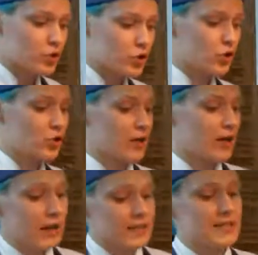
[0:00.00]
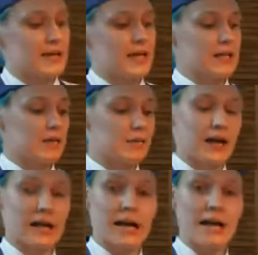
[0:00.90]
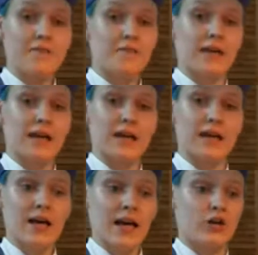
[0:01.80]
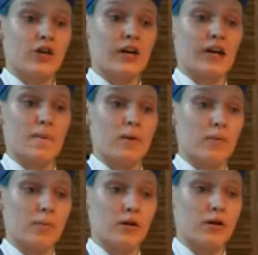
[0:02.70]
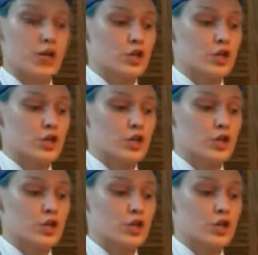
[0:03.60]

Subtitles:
So you're going to see the batter lifting and creating a bubble.